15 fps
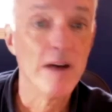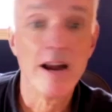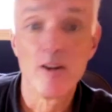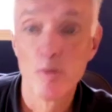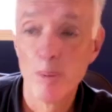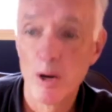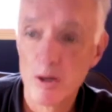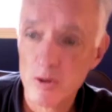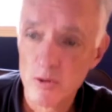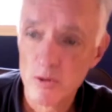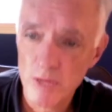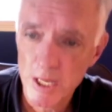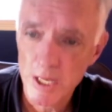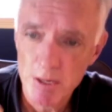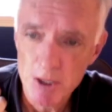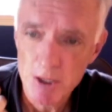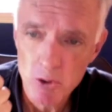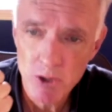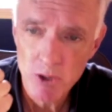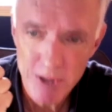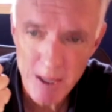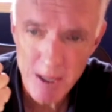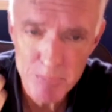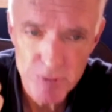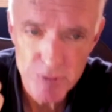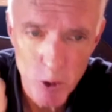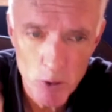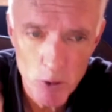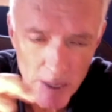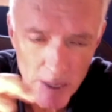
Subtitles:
particles there, and you can then program